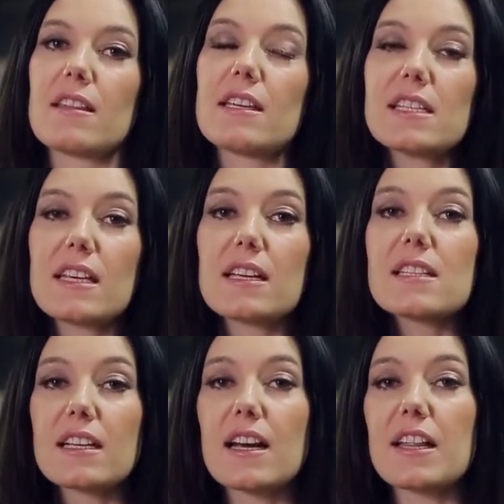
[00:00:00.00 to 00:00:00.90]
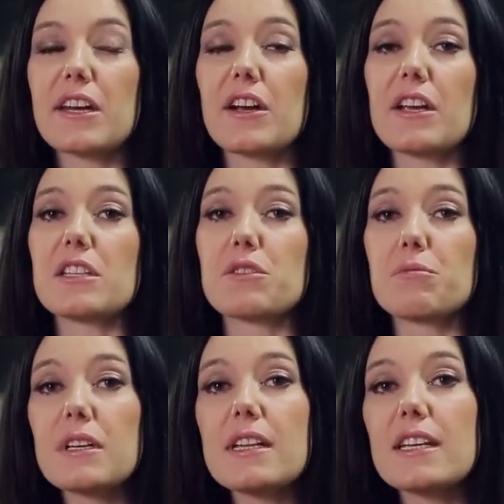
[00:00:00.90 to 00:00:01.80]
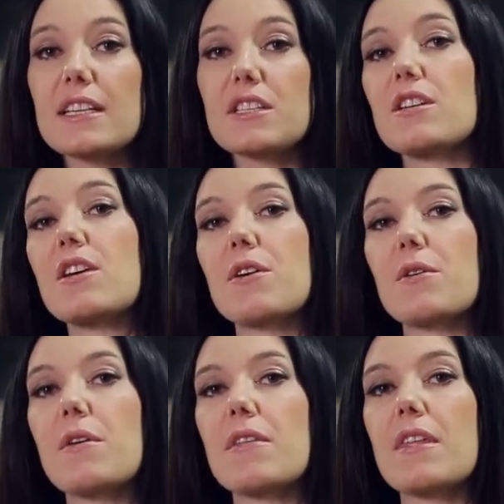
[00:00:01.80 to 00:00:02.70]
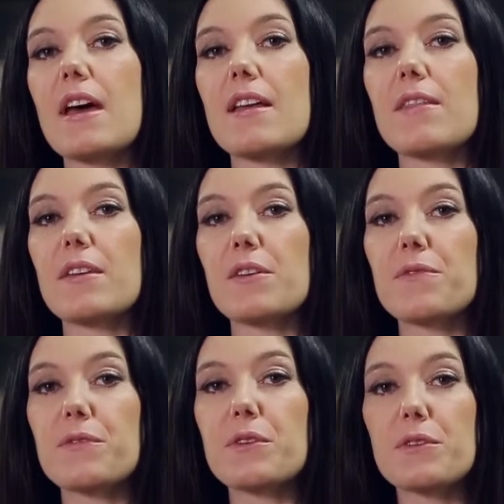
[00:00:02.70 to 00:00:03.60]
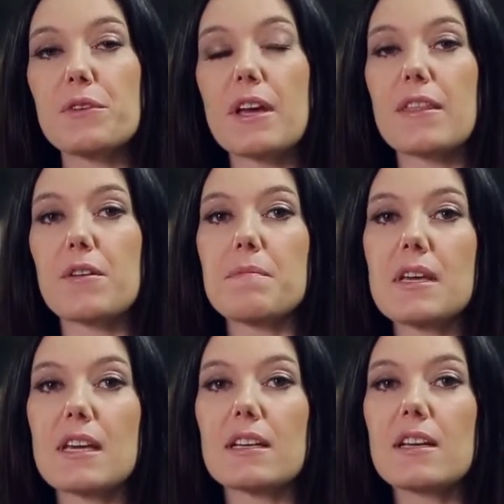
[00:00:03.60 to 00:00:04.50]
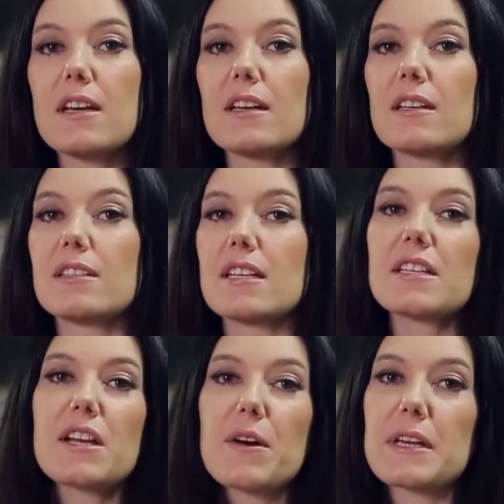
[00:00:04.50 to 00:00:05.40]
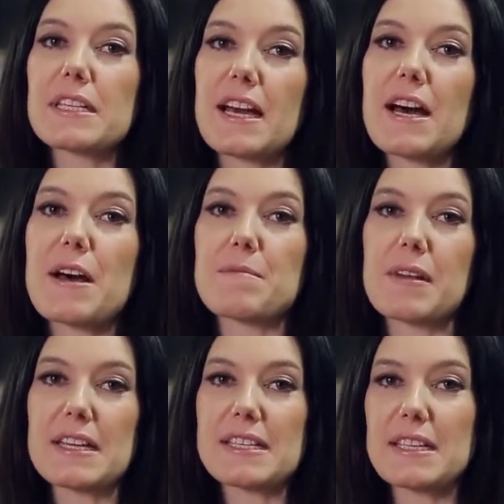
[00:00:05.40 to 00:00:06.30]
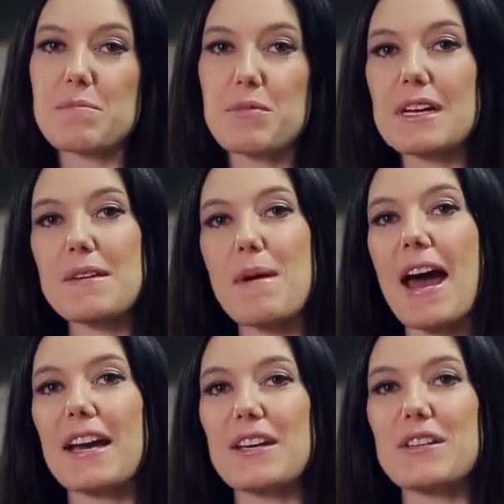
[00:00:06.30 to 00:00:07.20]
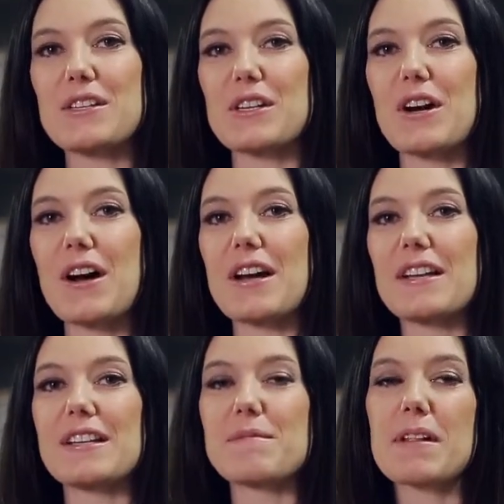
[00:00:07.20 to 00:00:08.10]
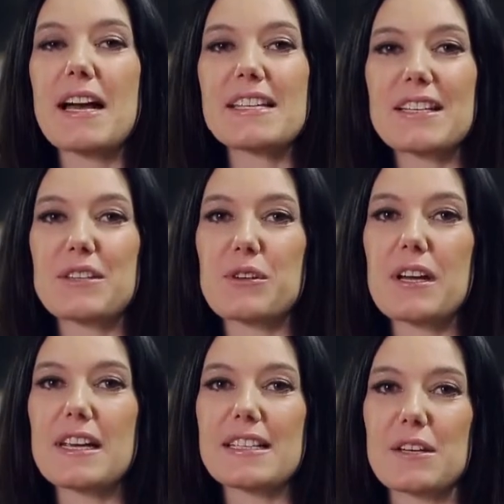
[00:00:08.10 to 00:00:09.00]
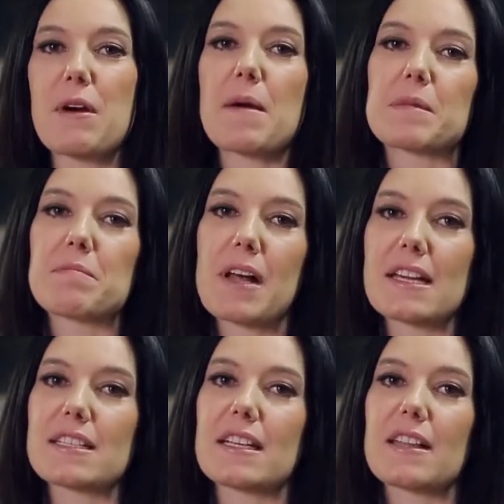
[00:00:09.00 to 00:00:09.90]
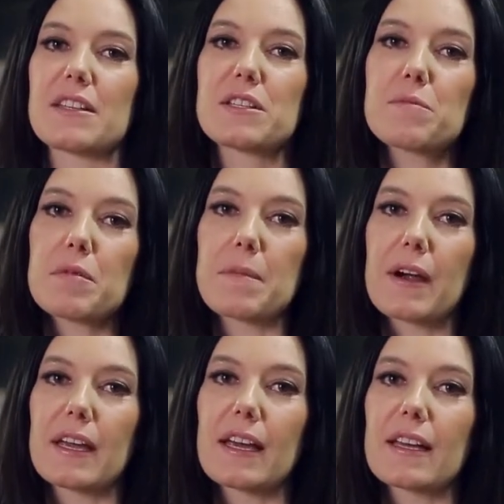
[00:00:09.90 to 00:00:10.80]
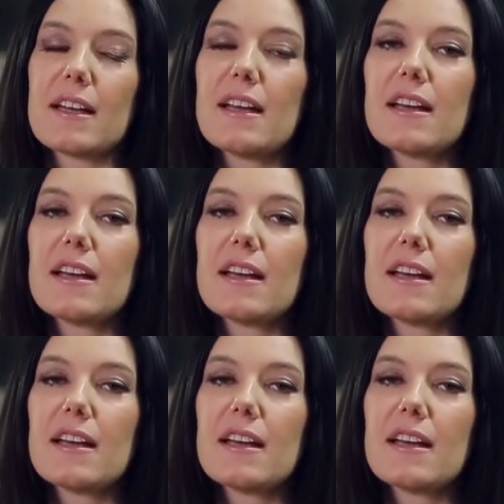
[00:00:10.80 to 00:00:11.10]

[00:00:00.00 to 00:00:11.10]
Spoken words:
These kids and culinarians really need to know that their food and their meat doesn't always come nicely pretty packaged on plastic trays and wrapped in plastic at the supermarket.